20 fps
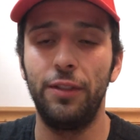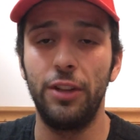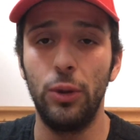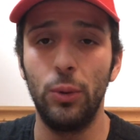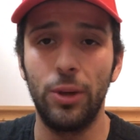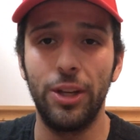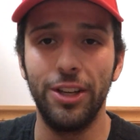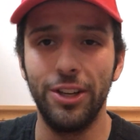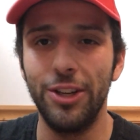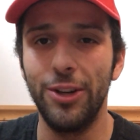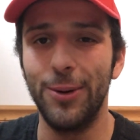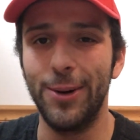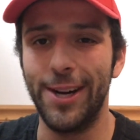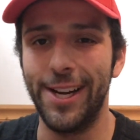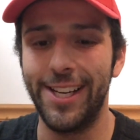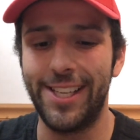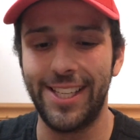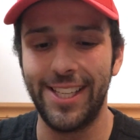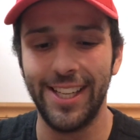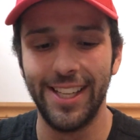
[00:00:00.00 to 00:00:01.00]
You can do
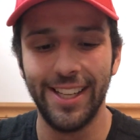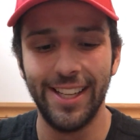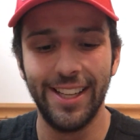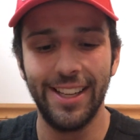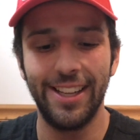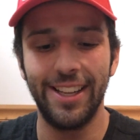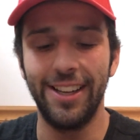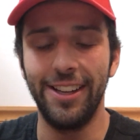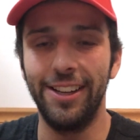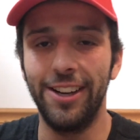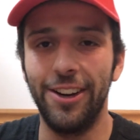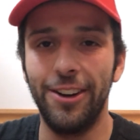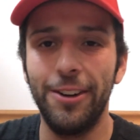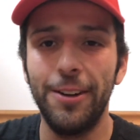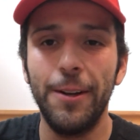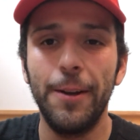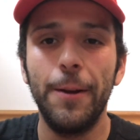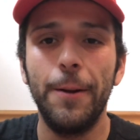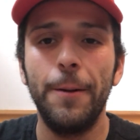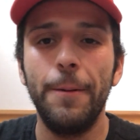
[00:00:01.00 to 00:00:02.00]
it, you know?
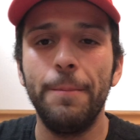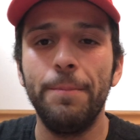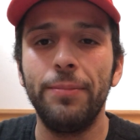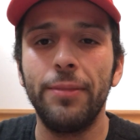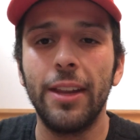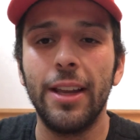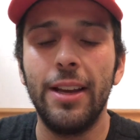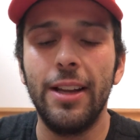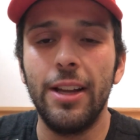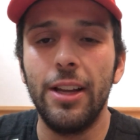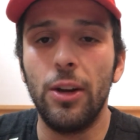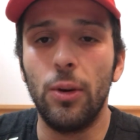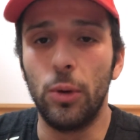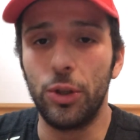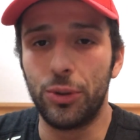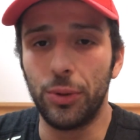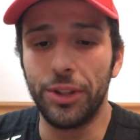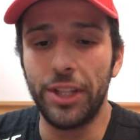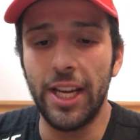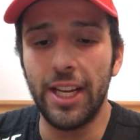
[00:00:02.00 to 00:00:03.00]

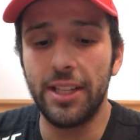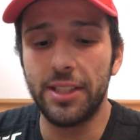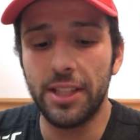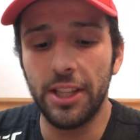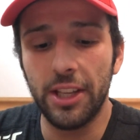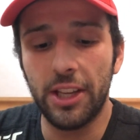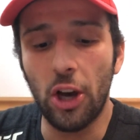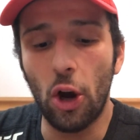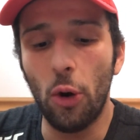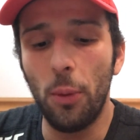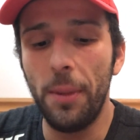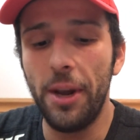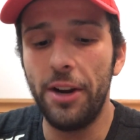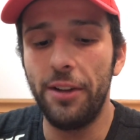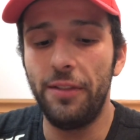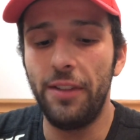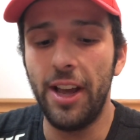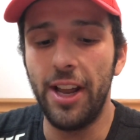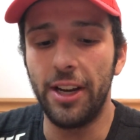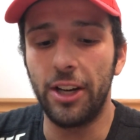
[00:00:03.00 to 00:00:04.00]
Which will take us to the co-main
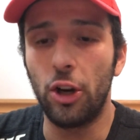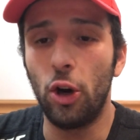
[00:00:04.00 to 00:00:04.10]
event.